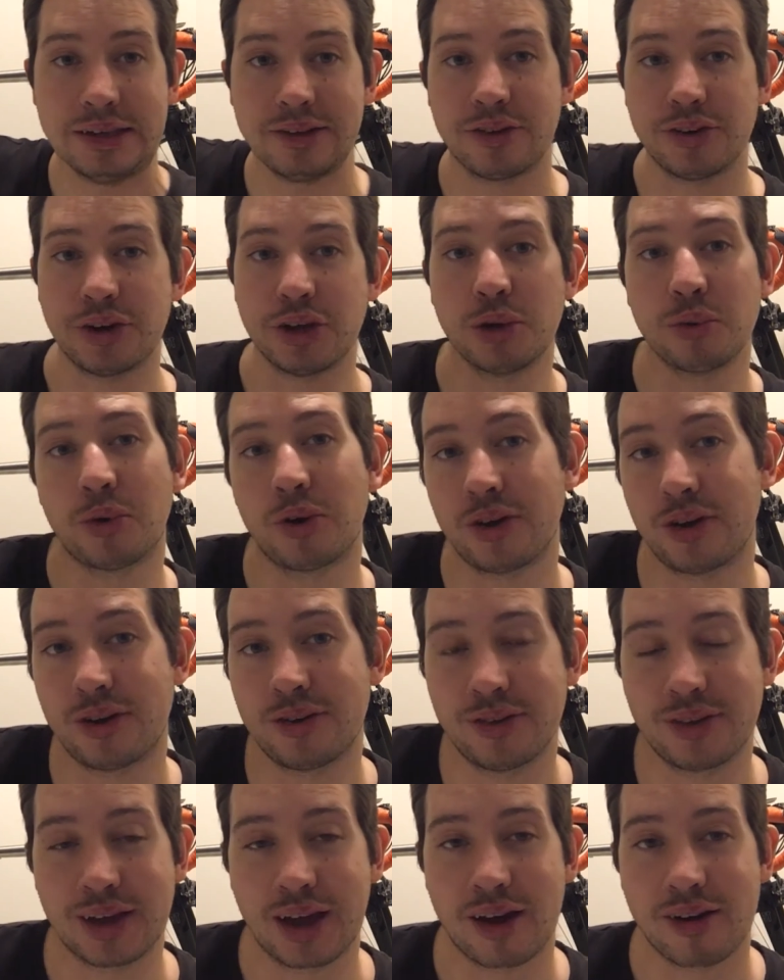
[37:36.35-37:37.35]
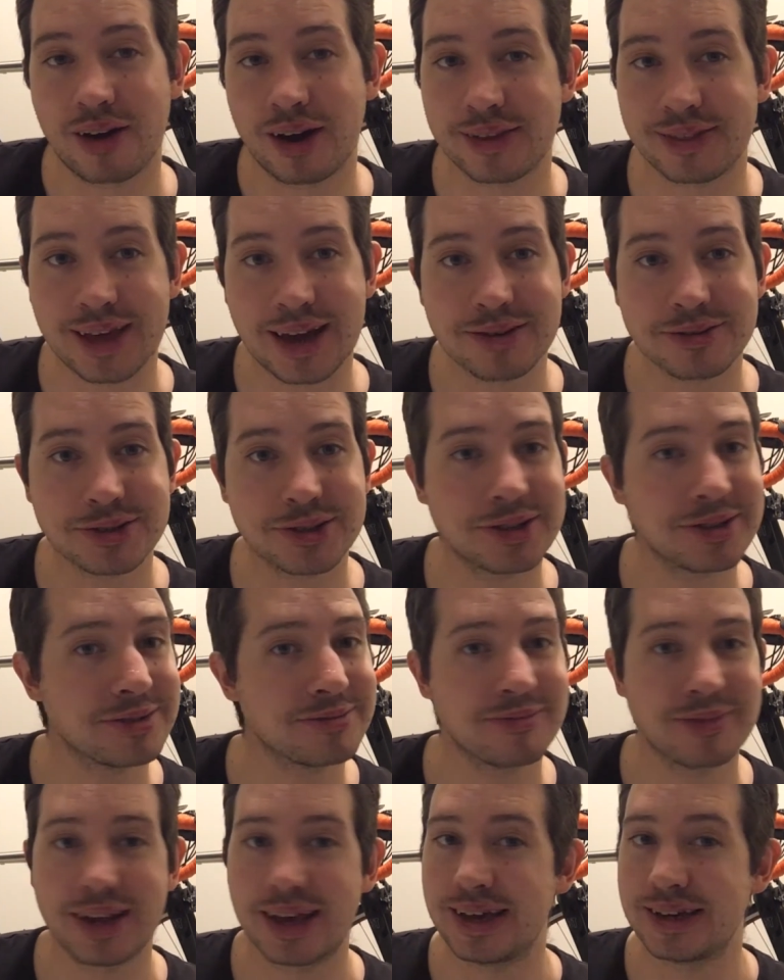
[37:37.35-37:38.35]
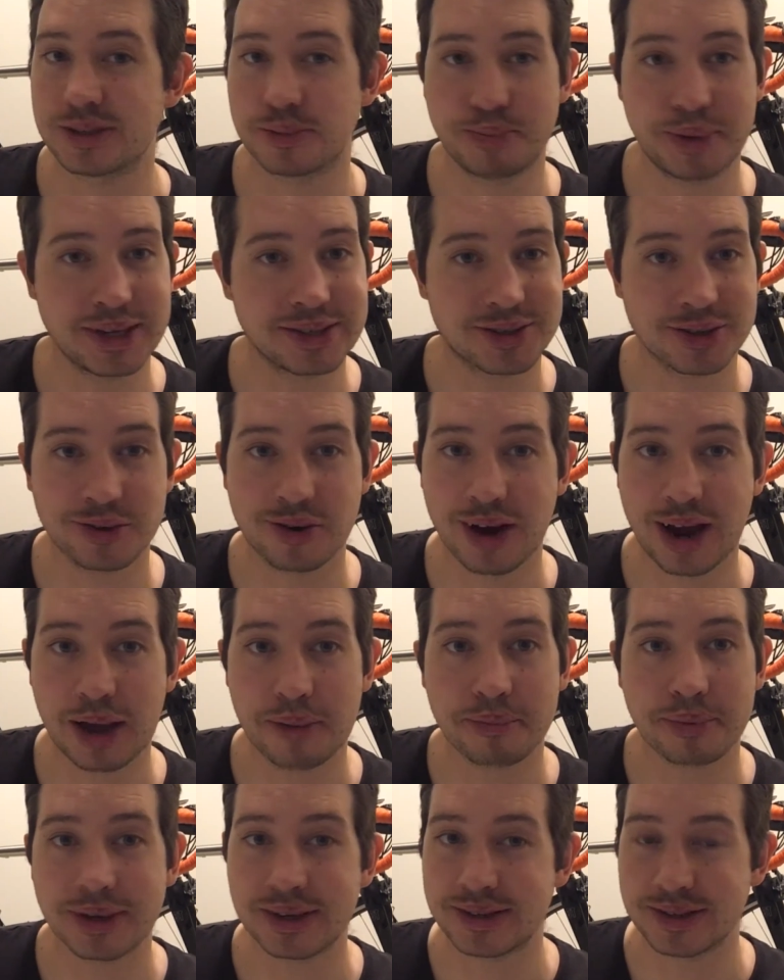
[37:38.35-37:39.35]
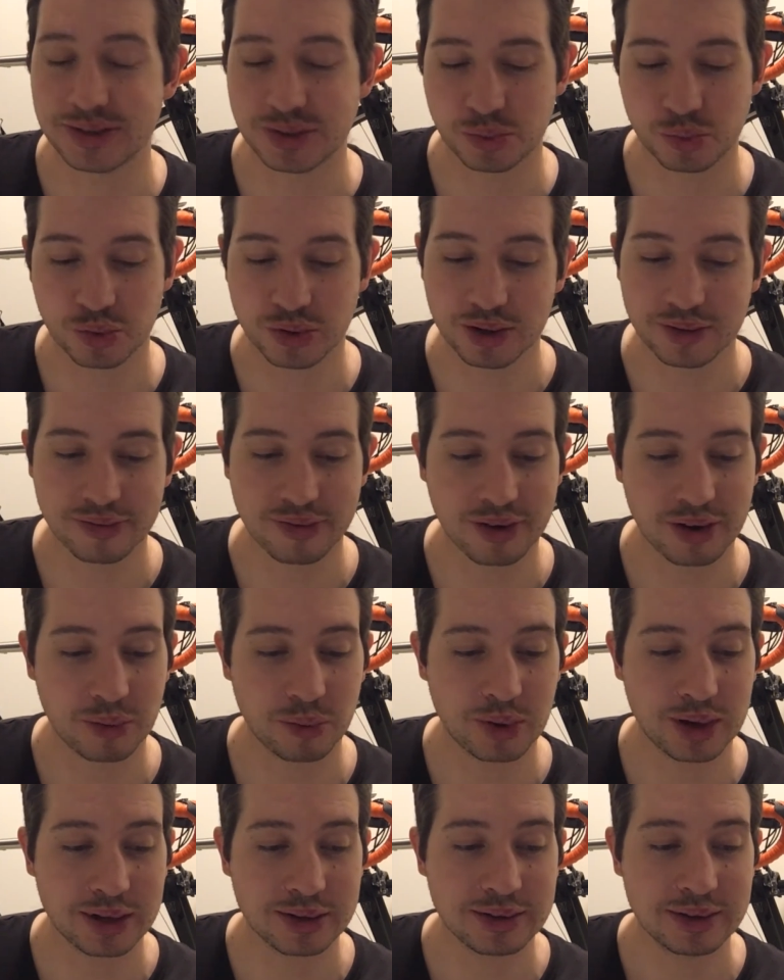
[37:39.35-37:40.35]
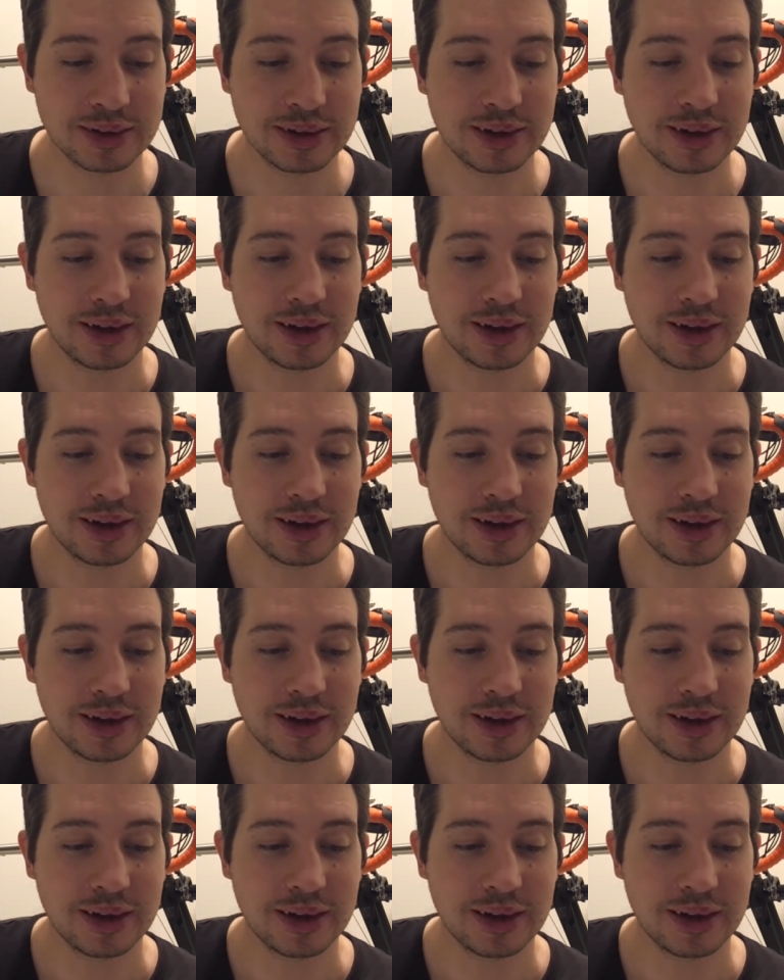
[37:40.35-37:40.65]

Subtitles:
The new one on the R8000 is a piece of crap. It doesn't work very well.